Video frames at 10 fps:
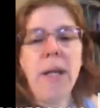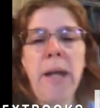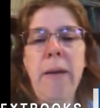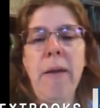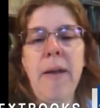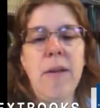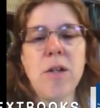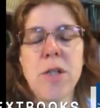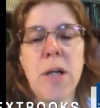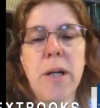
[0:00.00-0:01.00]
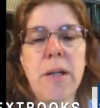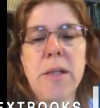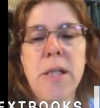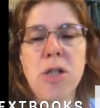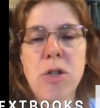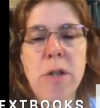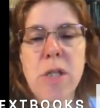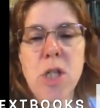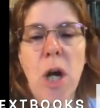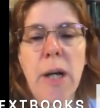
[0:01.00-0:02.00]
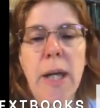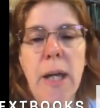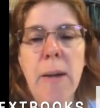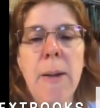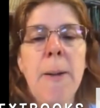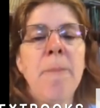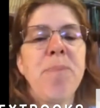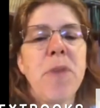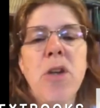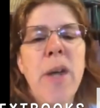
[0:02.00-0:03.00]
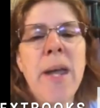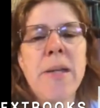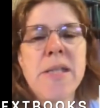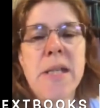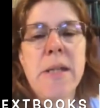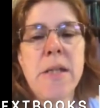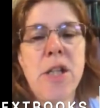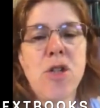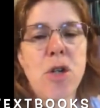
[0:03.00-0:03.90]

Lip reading: and then there's a teacher that's talking. You can't see the teacher.